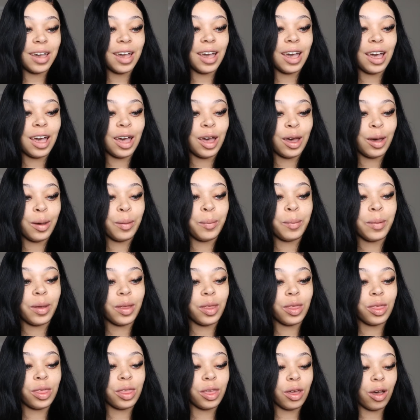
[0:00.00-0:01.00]

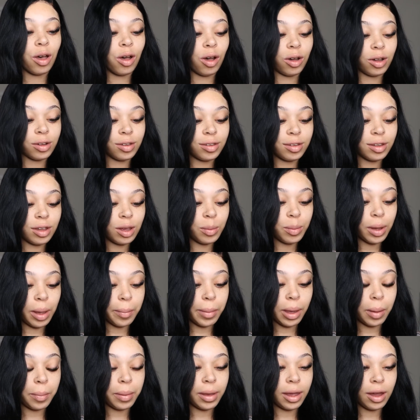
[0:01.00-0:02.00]
The Ulta by
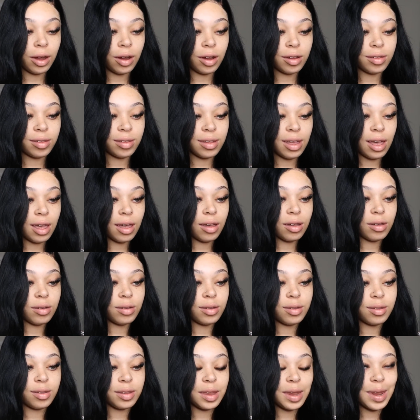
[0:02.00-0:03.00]
my parents' house